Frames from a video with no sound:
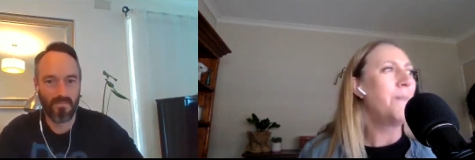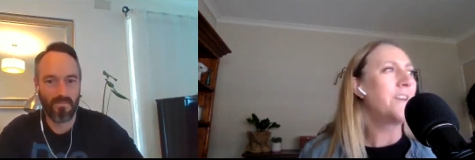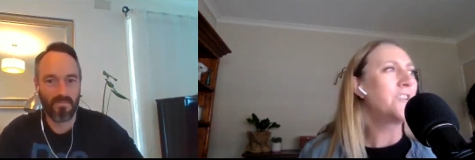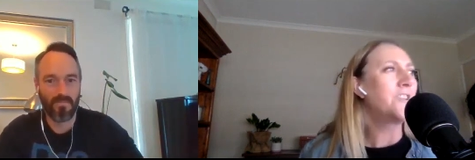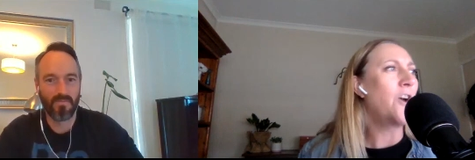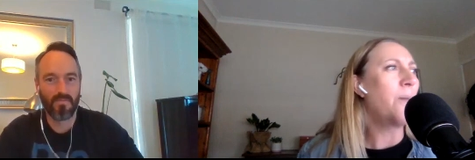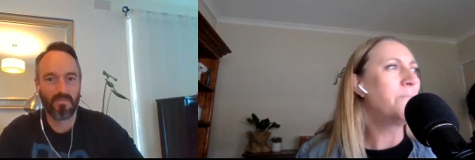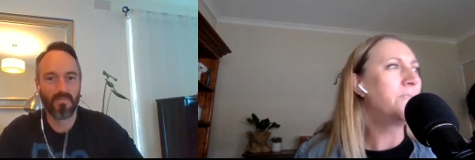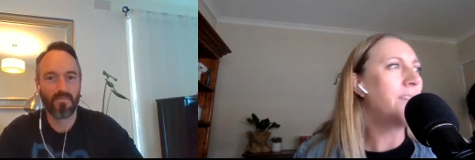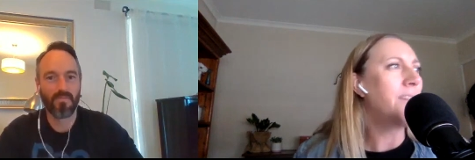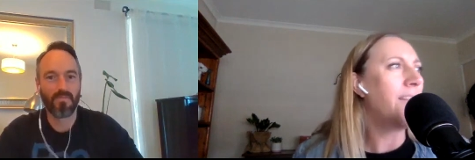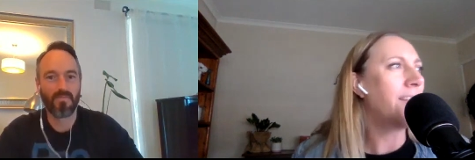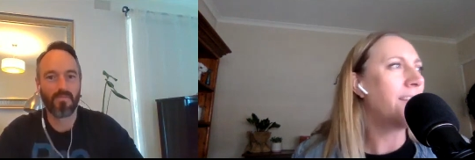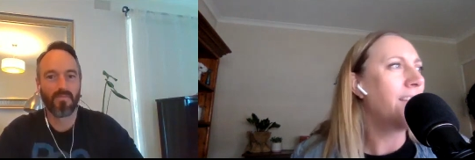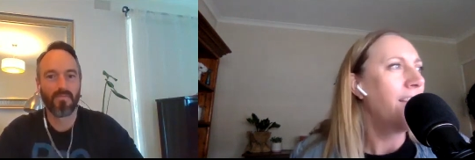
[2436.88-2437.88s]
Speaker 1: My top
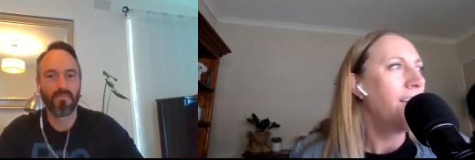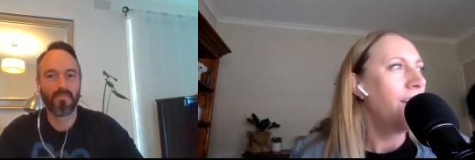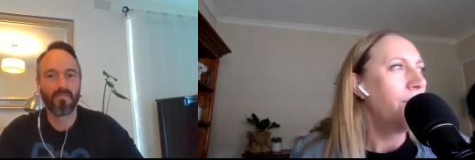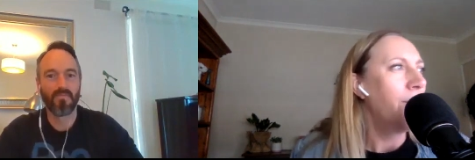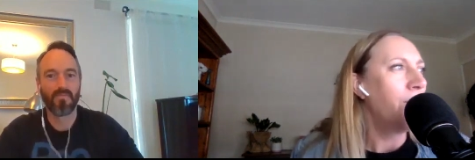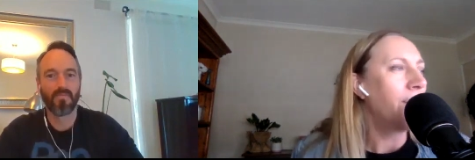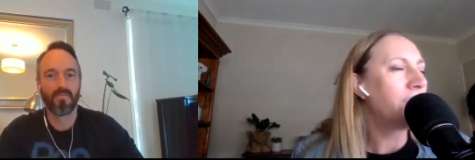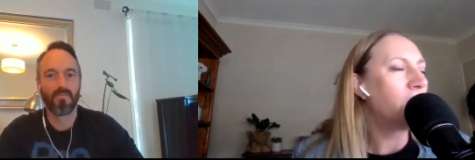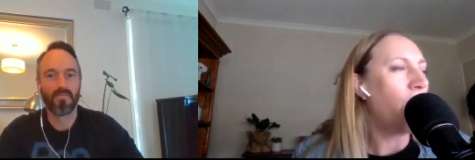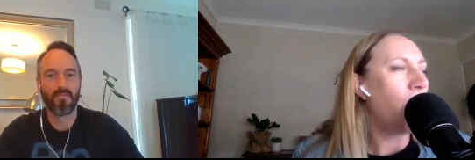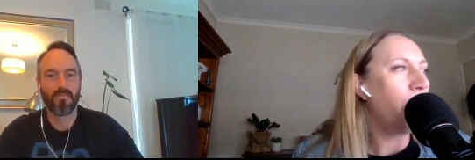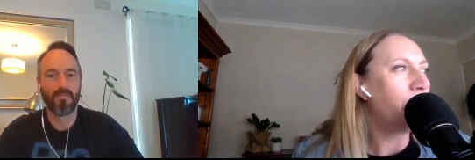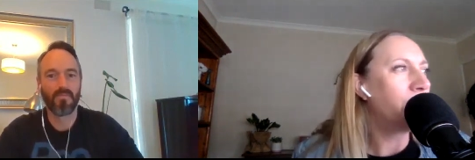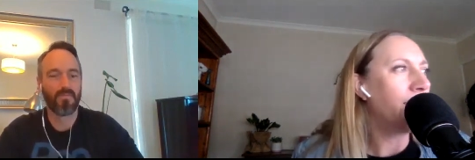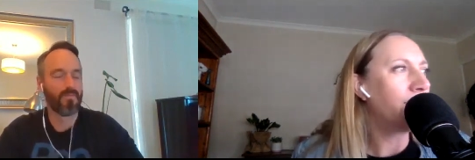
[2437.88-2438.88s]
deck my
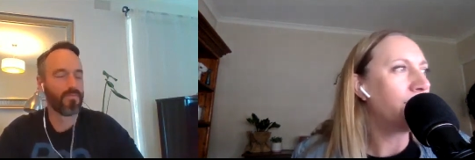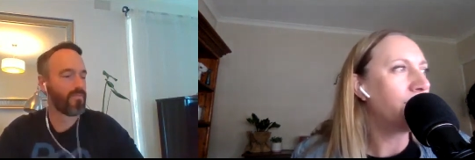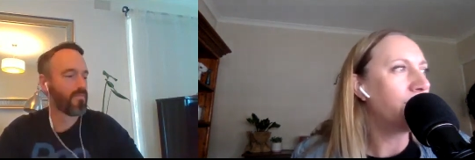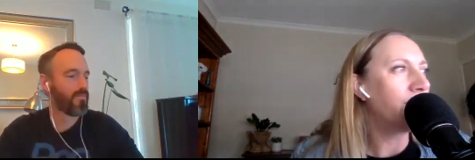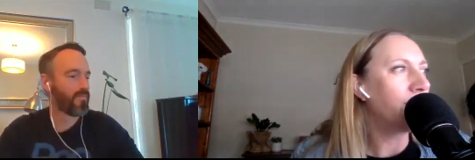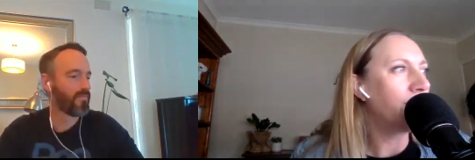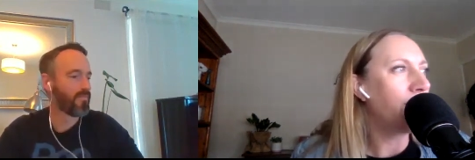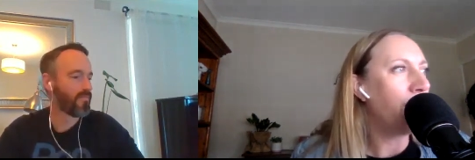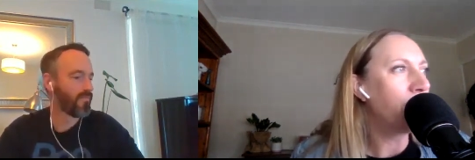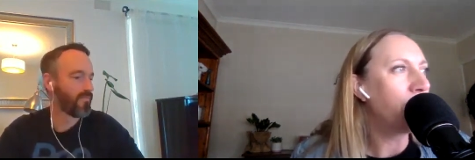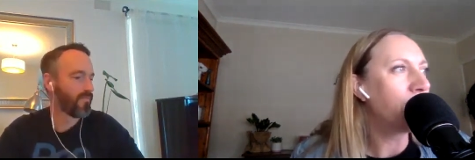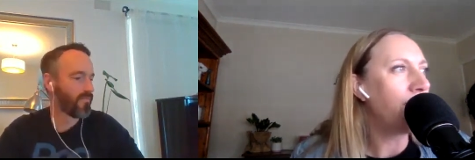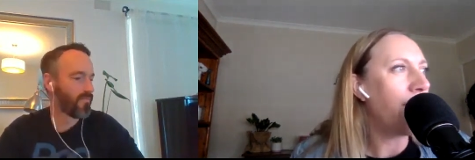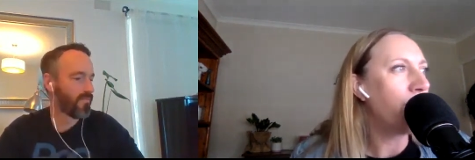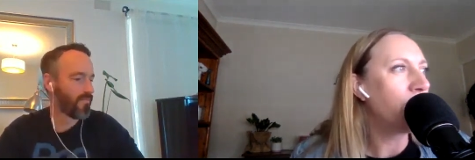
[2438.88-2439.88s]
top deck to the club
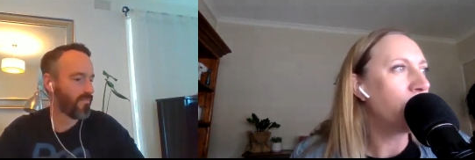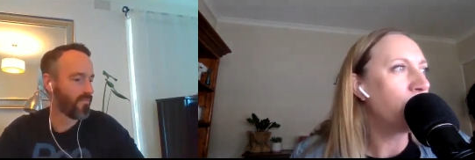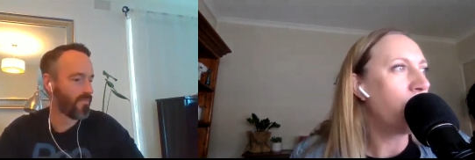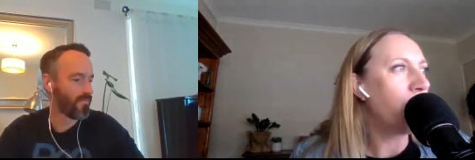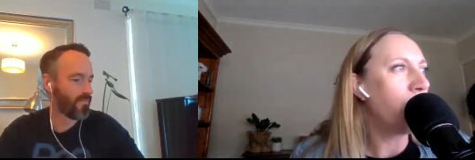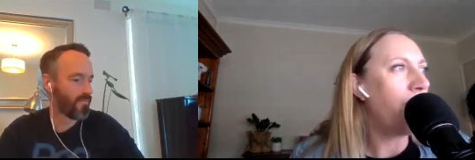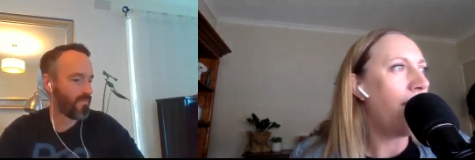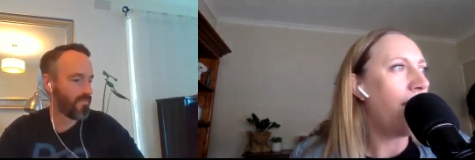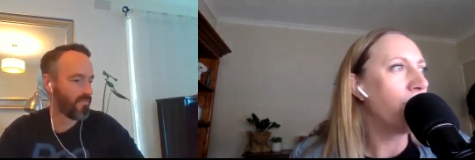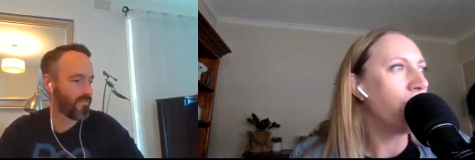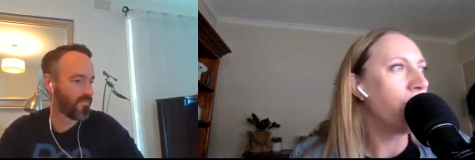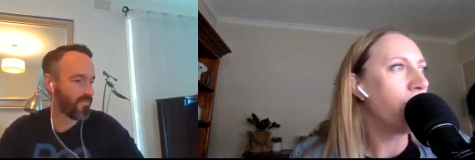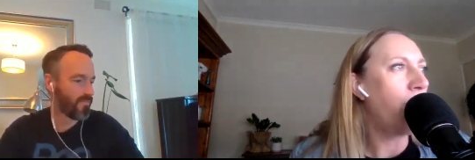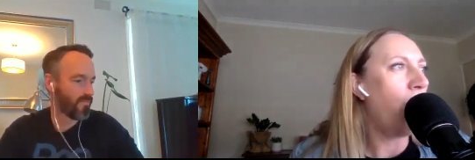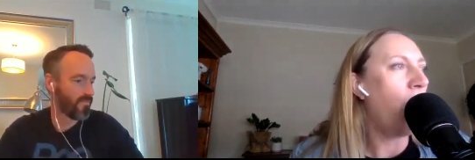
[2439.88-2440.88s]
sandwich, my
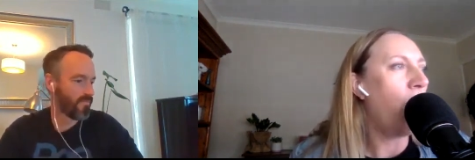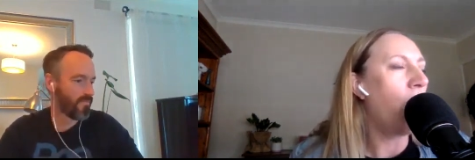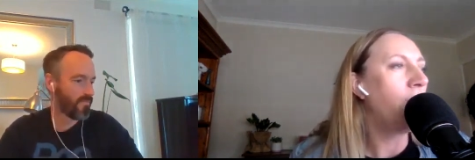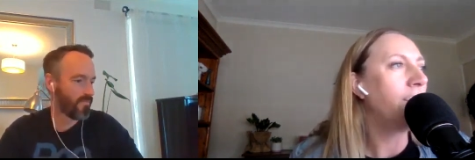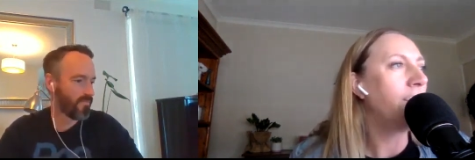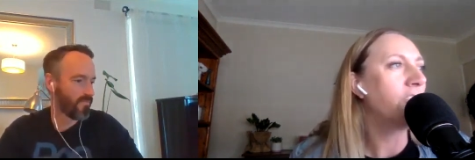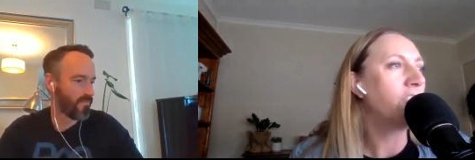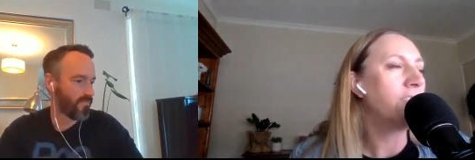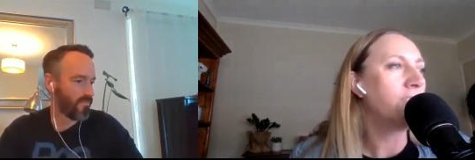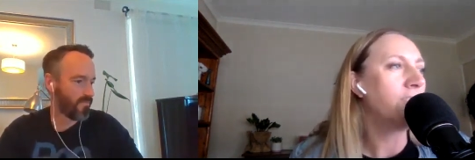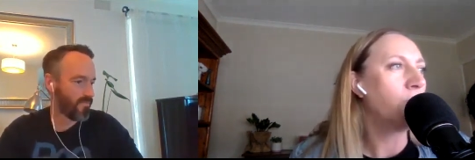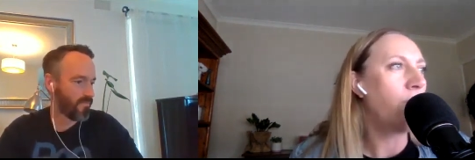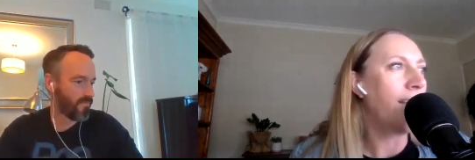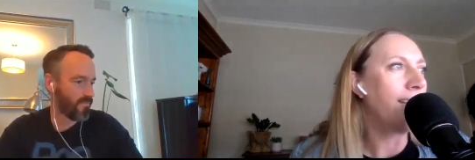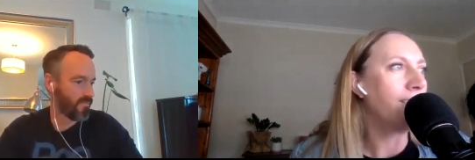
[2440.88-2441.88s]
partner in pod. She's
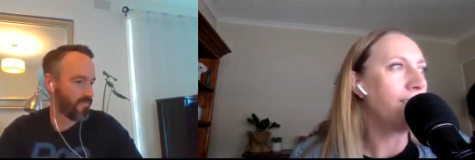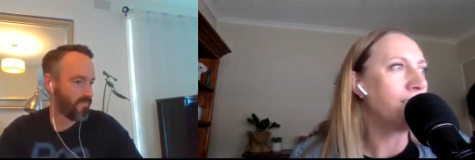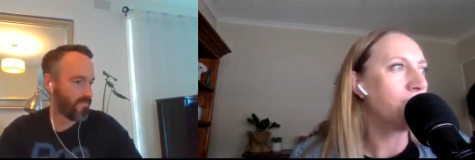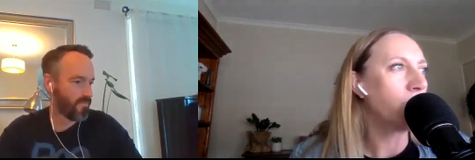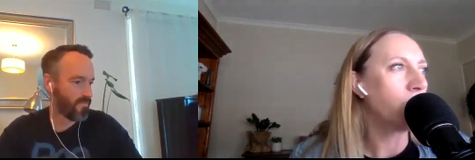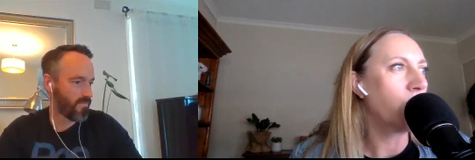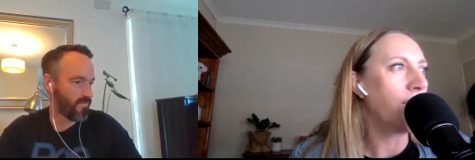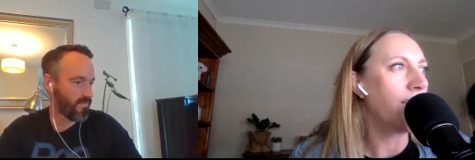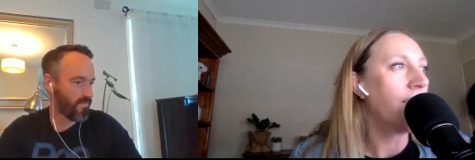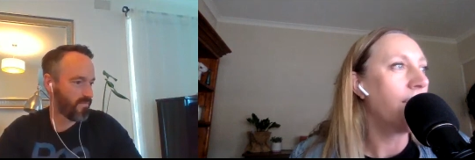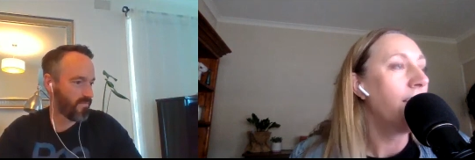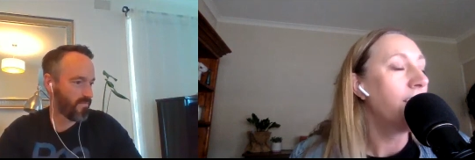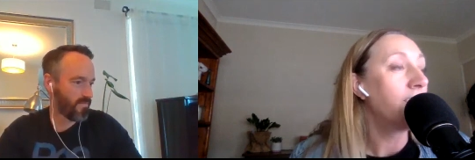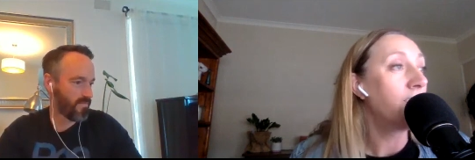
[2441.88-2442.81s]
away this week.